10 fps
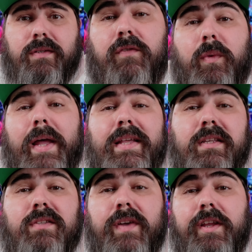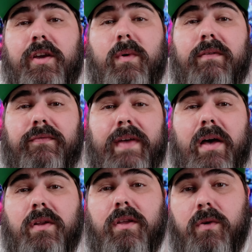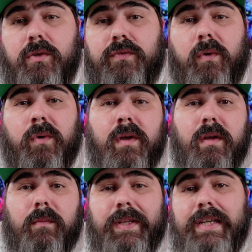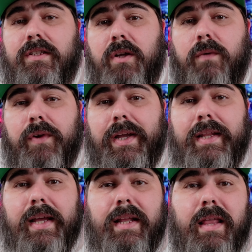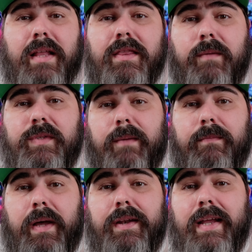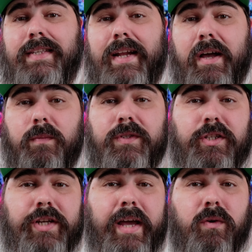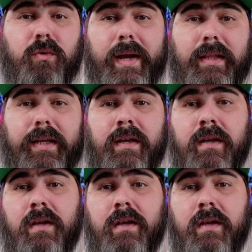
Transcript: If you like this video and found it useful, please don't forget to hit that thumbs up button, as it helps the channel greatly.